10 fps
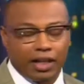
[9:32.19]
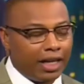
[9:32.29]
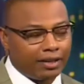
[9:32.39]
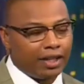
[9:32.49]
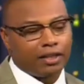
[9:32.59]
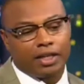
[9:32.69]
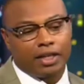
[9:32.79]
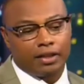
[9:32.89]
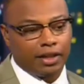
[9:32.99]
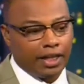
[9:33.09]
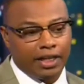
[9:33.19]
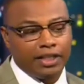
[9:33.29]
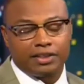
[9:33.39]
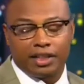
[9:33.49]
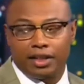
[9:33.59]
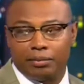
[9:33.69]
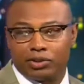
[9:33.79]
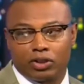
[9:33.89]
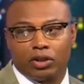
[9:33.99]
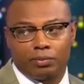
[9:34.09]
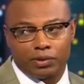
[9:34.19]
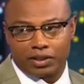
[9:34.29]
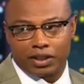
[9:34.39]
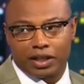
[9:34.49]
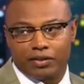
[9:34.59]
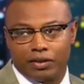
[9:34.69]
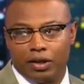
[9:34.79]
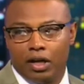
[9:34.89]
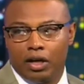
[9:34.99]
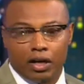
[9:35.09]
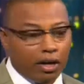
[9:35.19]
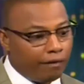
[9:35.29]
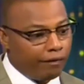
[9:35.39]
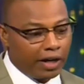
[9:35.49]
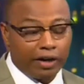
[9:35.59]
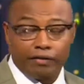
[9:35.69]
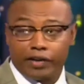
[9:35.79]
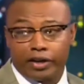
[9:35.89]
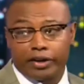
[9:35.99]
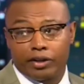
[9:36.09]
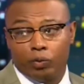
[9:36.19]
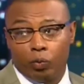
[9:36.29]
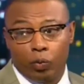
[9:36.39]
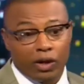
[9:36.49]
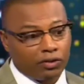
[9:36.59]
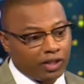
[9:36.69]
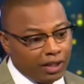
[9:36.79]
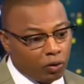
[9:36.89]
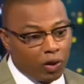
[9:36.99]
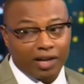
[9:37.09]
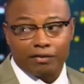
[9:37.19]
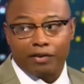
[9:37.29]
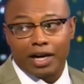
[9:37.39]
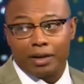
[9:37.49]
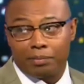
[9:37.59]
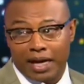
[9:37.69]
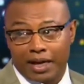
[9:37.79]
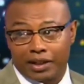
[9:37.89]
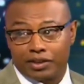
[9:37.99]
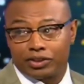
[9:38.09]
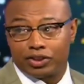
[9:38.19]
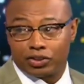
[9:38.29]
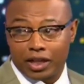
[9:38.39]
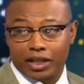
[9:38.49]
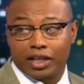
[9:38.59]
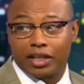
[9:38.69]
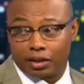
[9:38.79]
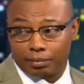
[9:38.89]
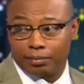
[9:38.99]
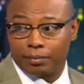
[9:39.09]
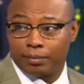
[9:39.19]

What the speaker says: And I think that any team is going to put together a very, very wealthy, qualified package to try to get him.